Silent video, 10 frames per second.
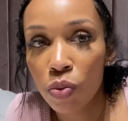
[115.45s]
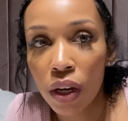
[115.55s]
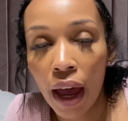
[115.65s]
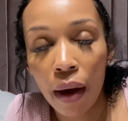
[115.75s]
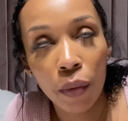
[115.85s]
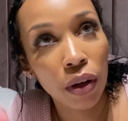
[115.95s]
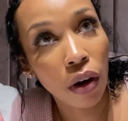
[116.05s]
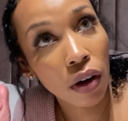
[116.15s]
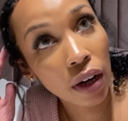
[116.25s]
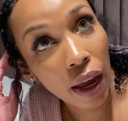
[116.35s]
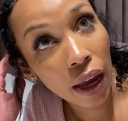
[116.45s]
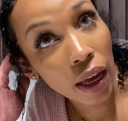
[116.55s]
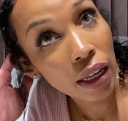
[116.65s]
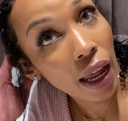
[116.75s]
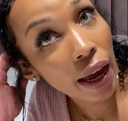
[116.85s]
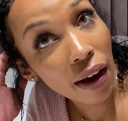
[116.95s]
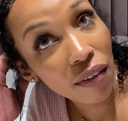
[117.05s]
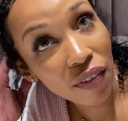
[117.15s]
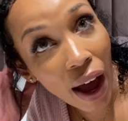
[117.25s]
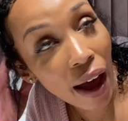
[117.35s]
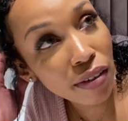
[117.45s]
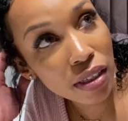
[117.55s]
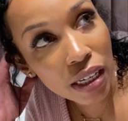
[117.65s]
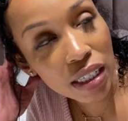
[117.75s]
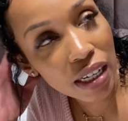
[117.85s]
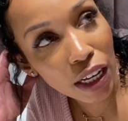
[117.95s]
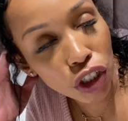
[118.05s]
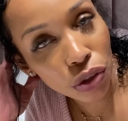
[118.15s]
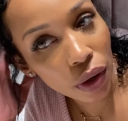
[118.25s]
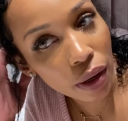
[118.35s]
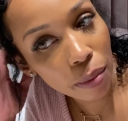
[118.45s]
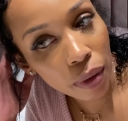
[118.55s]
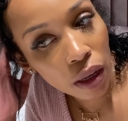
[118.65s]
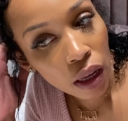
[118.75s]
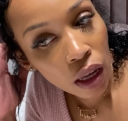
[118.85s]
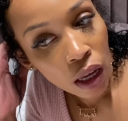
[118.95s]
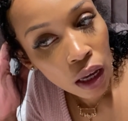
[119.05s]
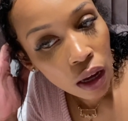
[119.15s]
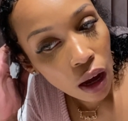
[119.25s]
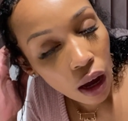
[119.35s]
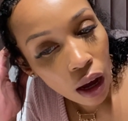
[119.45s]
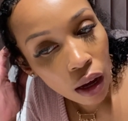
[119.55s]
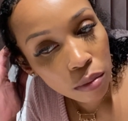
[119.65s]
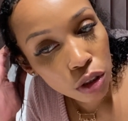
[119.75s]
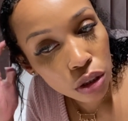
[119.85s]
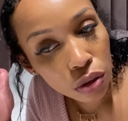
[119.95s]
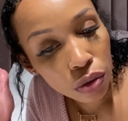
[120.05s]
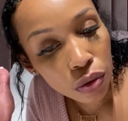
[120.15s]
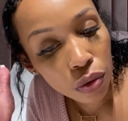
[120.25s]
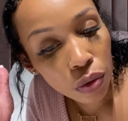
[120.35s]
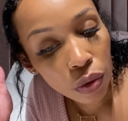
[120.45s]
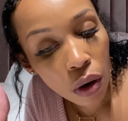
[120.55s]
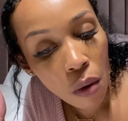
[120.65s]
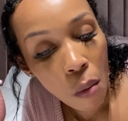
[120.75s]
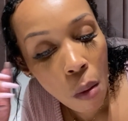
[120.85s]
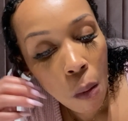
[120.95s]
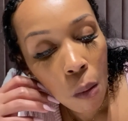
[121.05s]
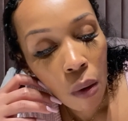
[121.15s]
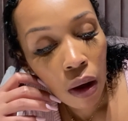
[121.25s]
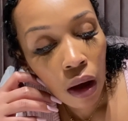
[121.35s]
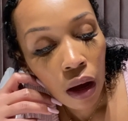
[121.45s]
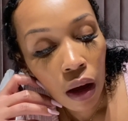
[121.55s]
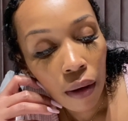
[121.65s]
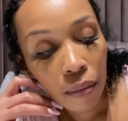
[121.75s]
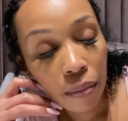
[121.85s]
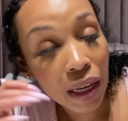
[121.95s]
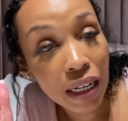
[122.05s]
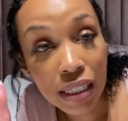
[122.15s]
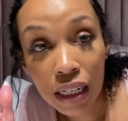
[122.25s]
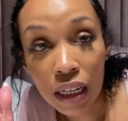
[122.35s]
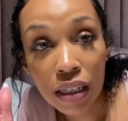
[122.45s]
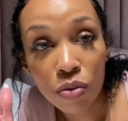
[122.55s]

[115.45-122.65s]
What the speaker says: We had went on a like 5-6 day trip to many cities.